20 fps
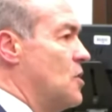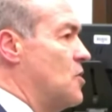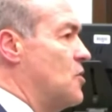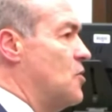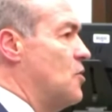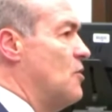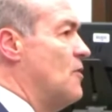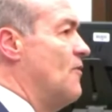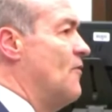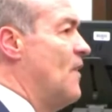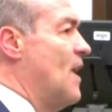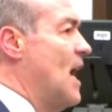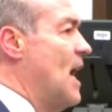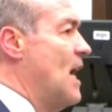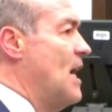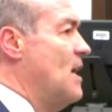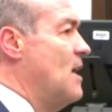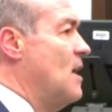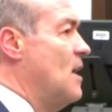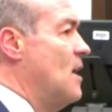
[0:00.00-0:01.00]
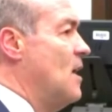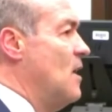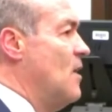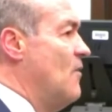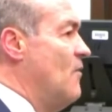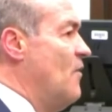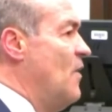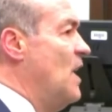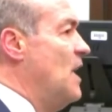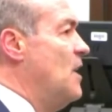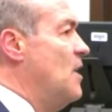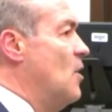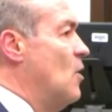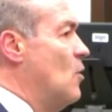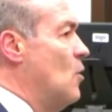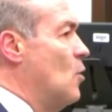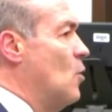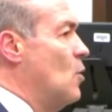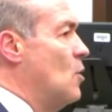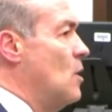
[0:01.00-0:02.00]
a certified
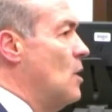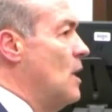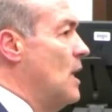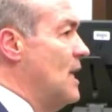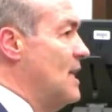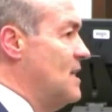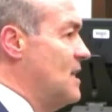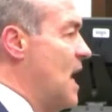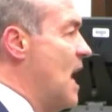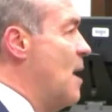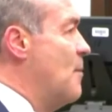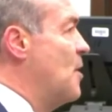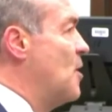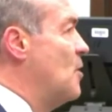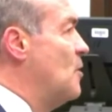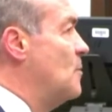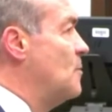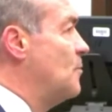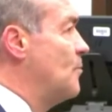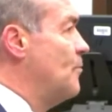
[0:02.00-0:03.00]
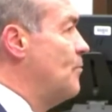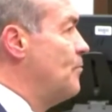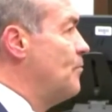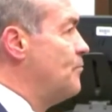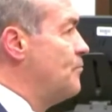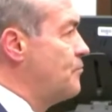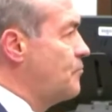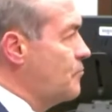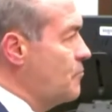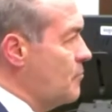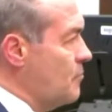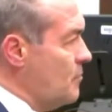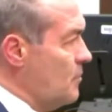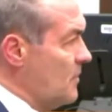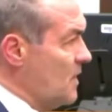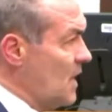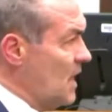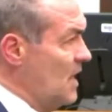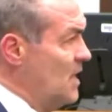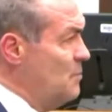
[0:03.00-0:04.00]
video examiner.
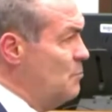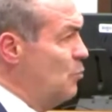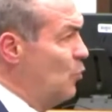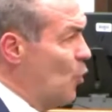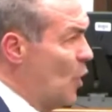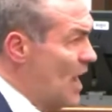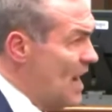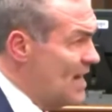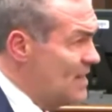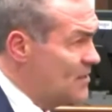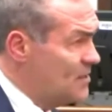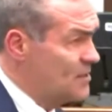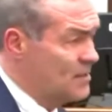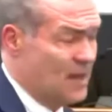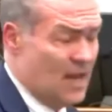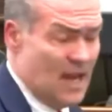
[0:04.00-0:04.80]
He breaks